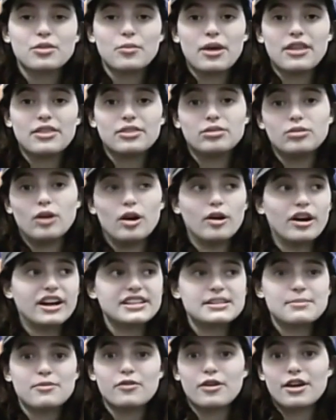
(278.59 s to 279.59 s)
the way
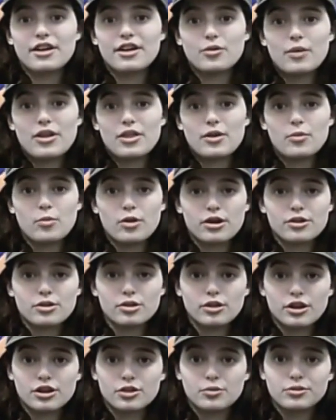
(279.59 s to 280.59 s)
they
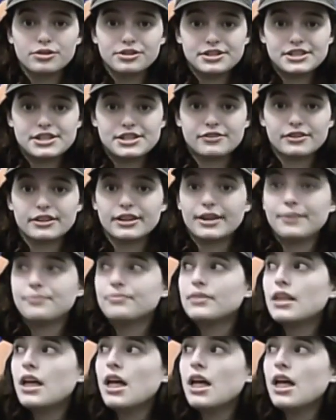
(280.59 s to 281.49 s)
look at the world is differently.